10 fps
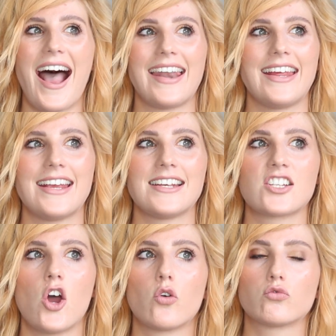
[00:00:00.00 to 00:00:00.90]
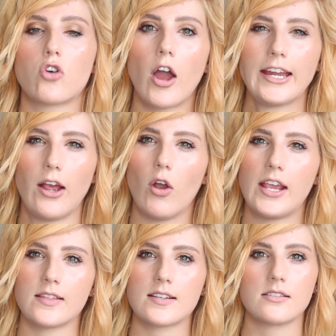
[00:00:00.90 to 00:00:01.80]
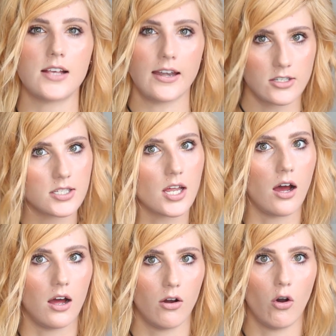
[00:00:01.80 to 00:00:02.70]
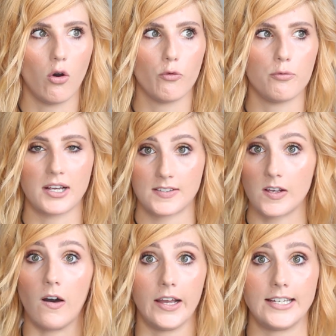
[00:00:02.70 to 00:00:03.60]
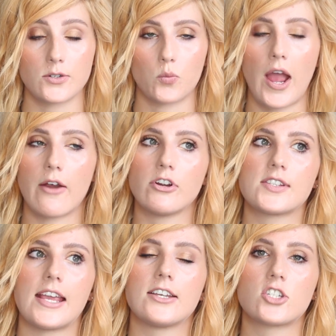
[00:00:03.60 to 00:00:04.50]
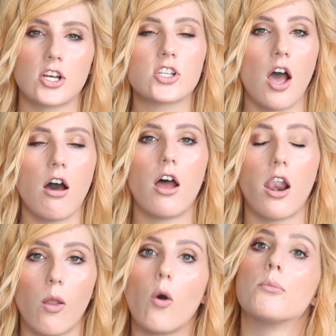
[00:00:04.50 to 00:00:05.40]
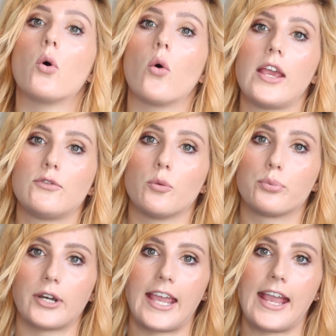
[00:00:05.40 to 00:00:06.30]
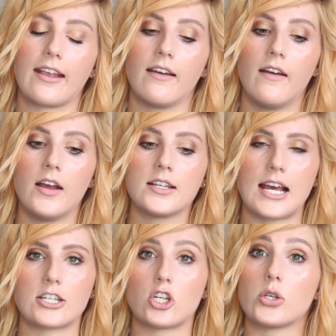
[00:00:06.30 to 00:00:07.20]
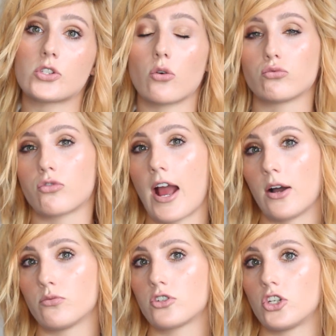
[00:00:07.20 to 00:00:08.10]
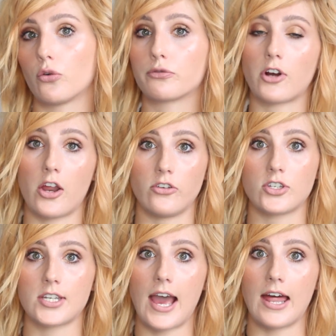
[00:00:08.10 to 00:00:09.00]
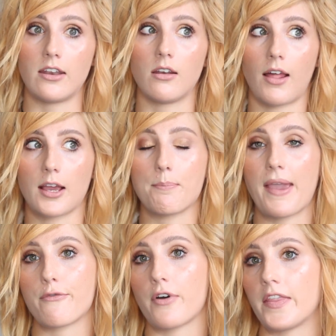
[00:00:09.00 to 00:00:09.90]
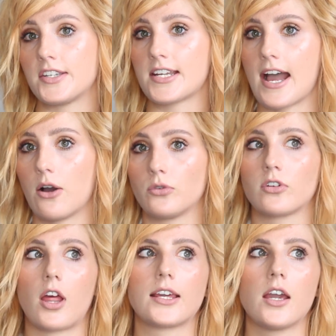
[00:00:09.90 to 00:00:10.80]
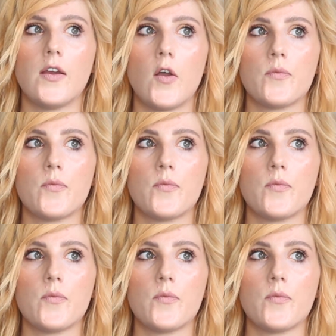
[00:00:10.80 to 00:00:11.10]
and it is right in the center of my side, whereas it does hurt a lot more if you're bringing tattoos around your front and like a bit further down. Like,